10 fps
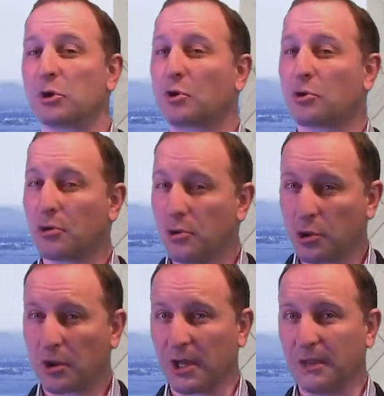But
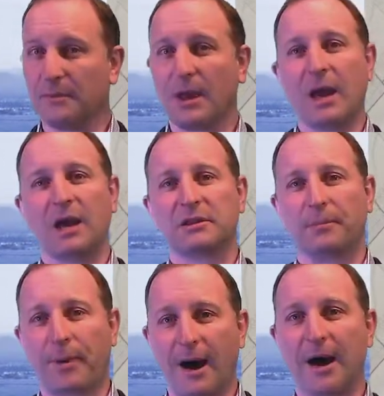crucially,
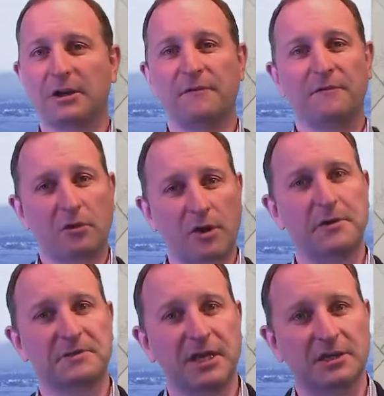the part of the
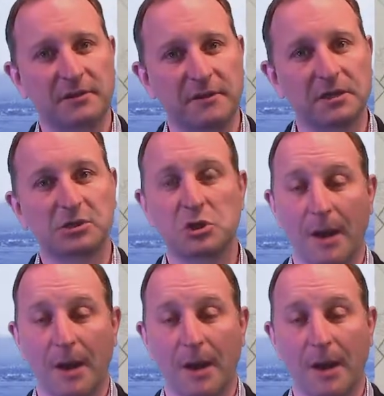growth sector that has